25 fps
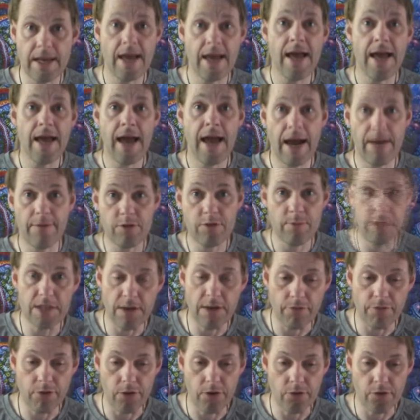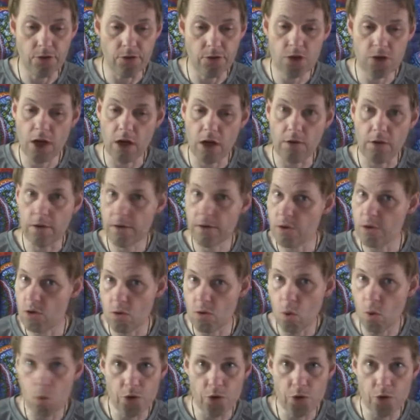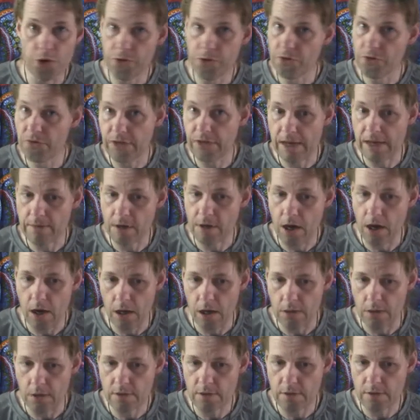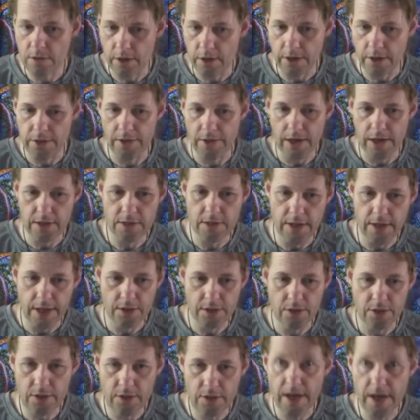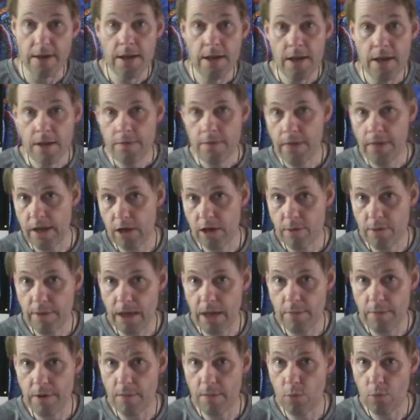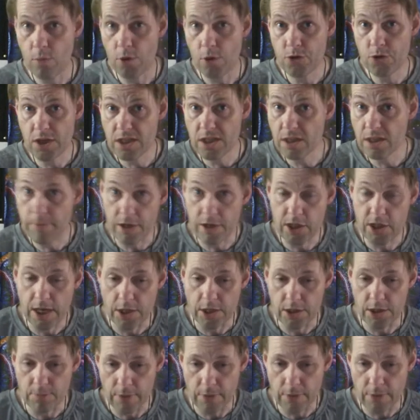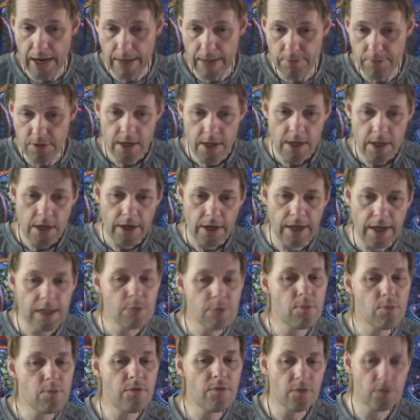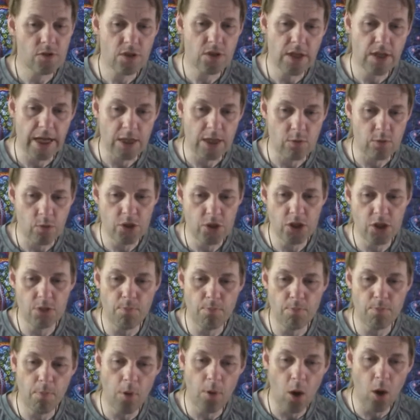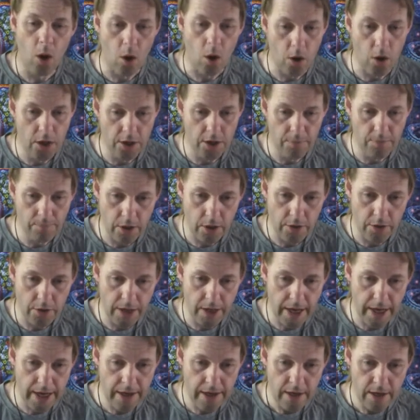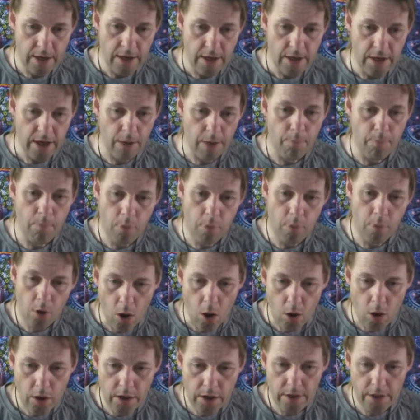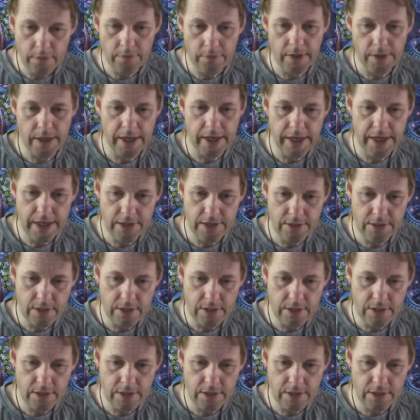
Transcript: have to be different. You all use the same cards that in those decks. So yeah, that could be a bit more interesting, a bit challenging perhaps. Now let's move on to the next one, which is Block. Okay, now Block is